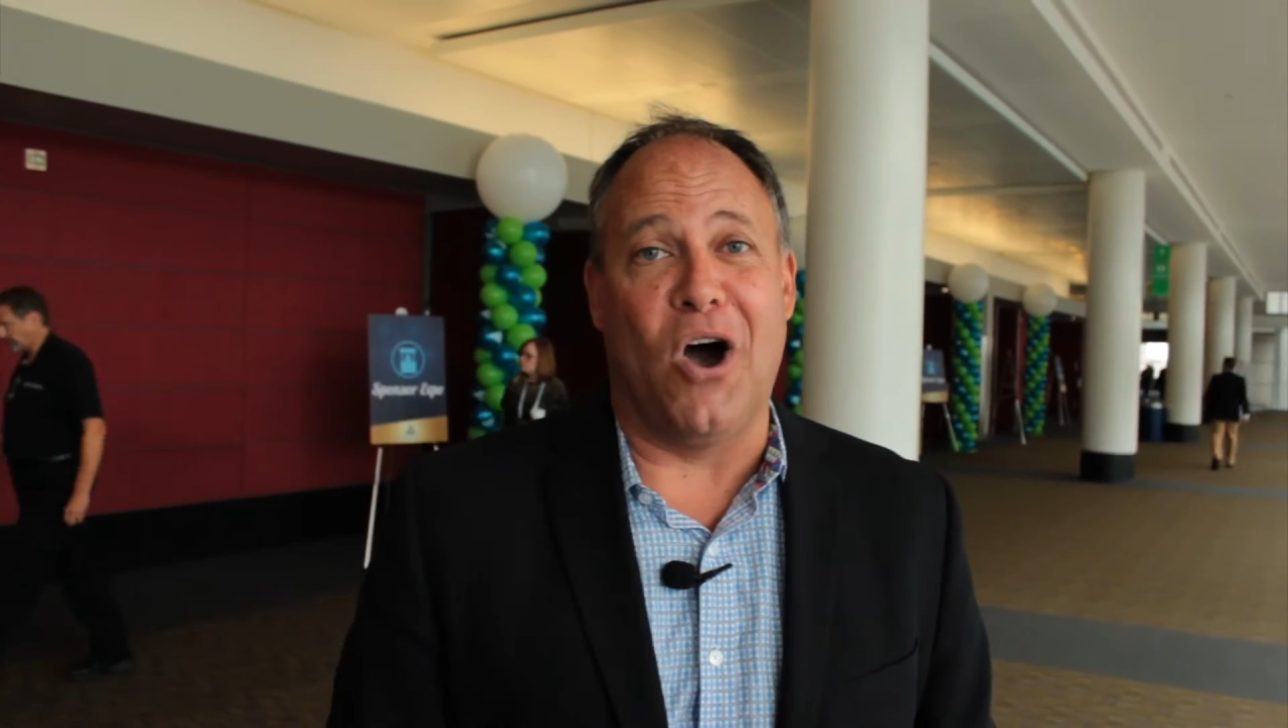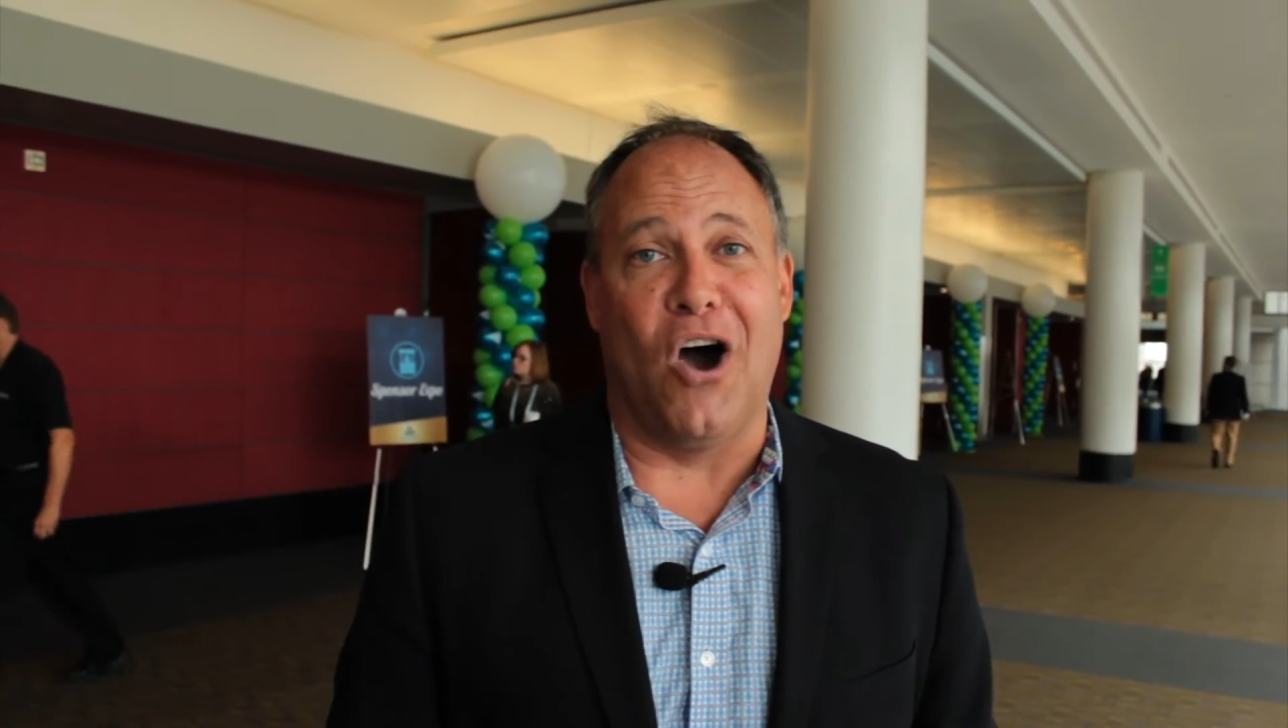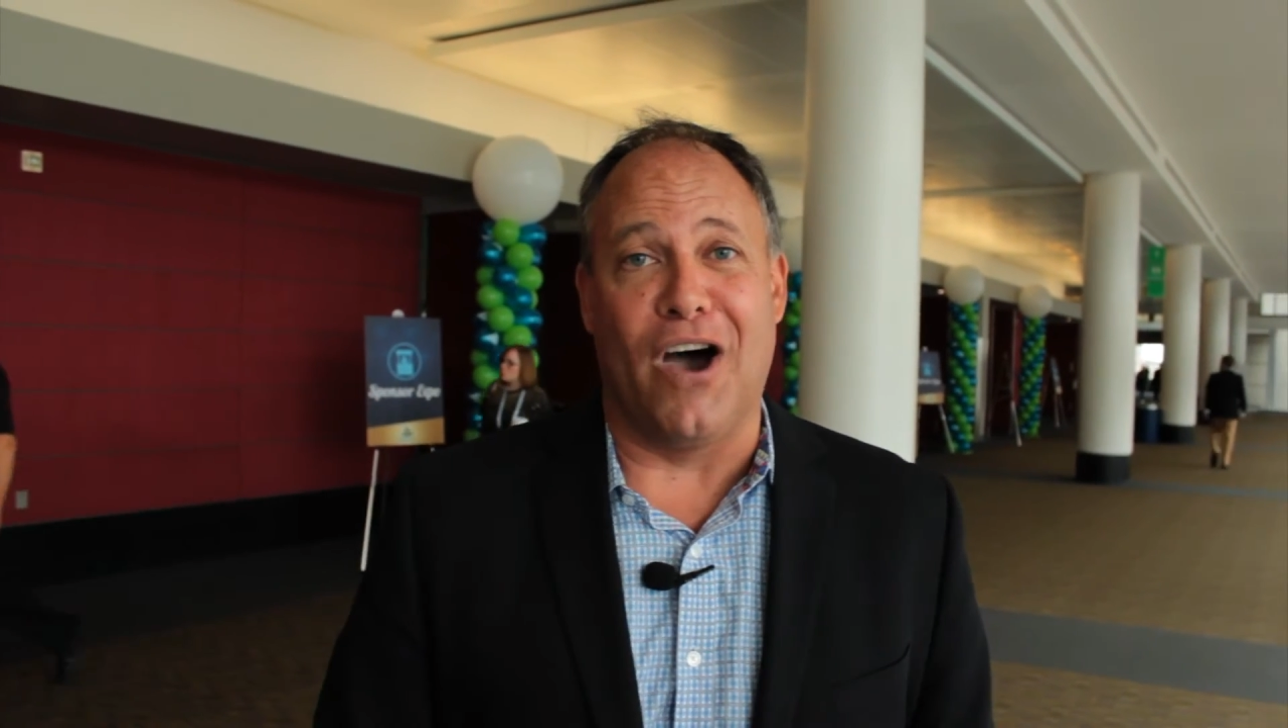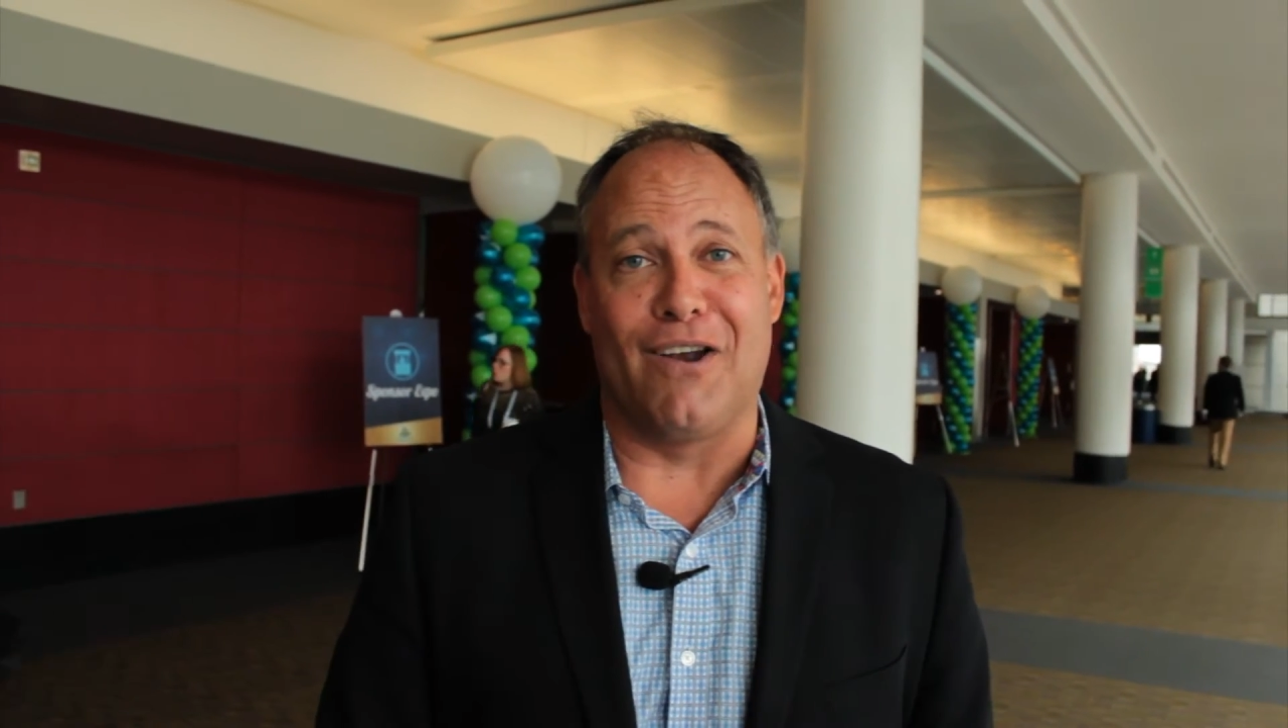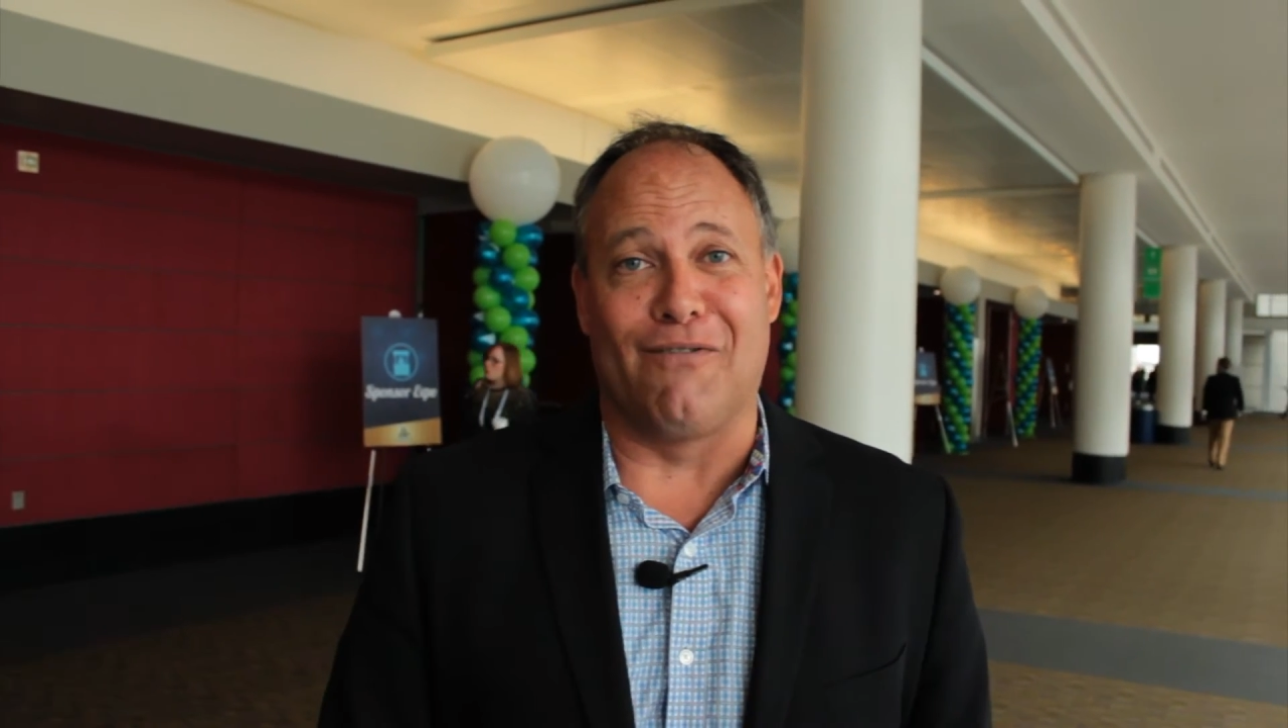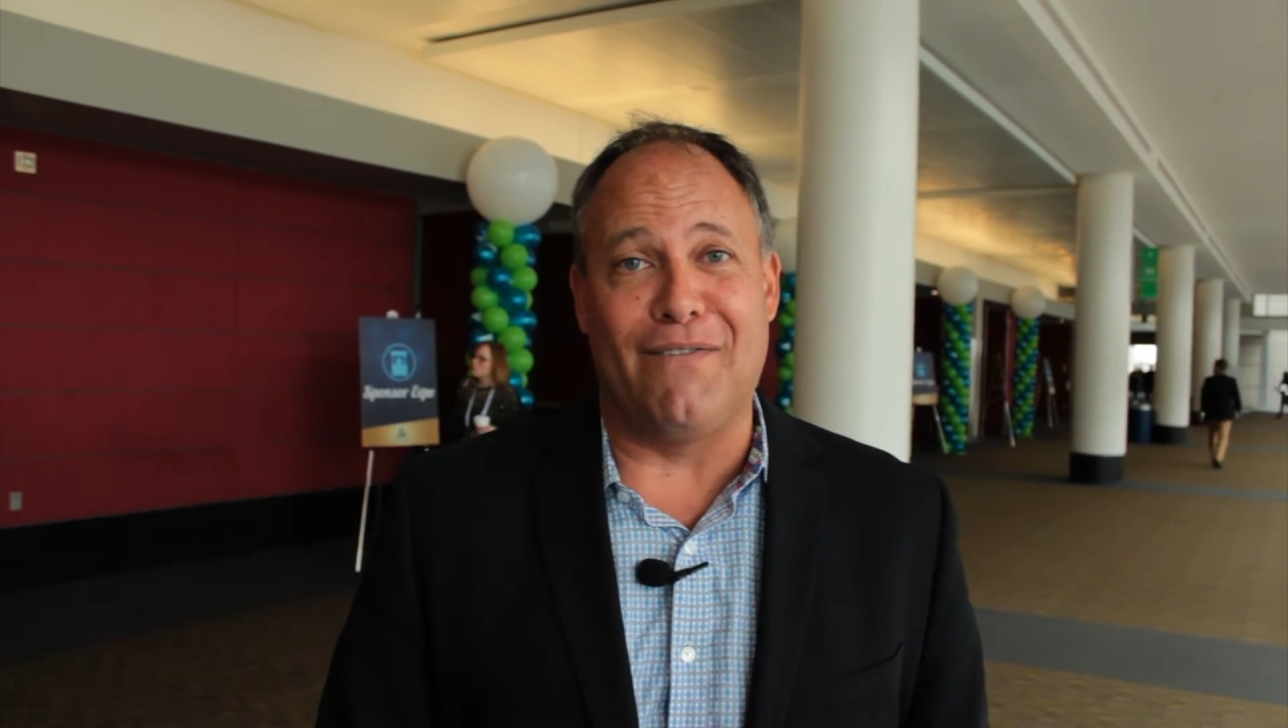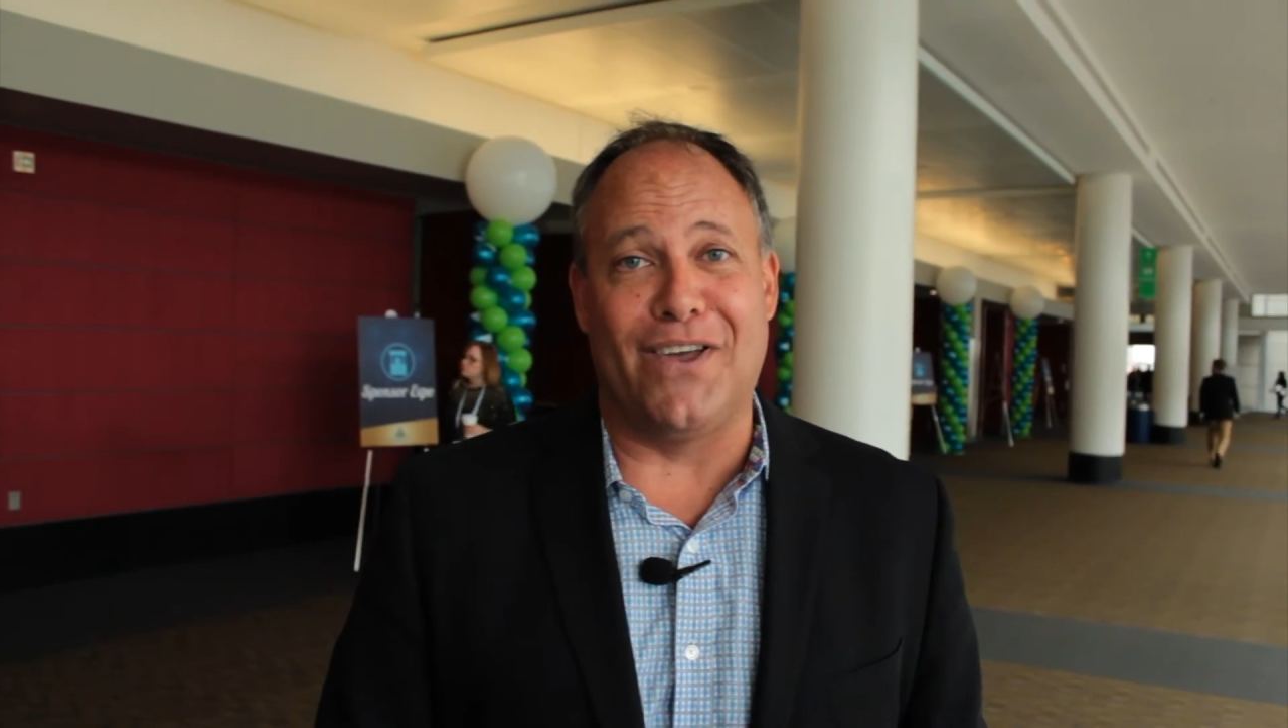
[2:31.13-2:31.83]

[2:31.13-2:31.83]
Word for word: on Rev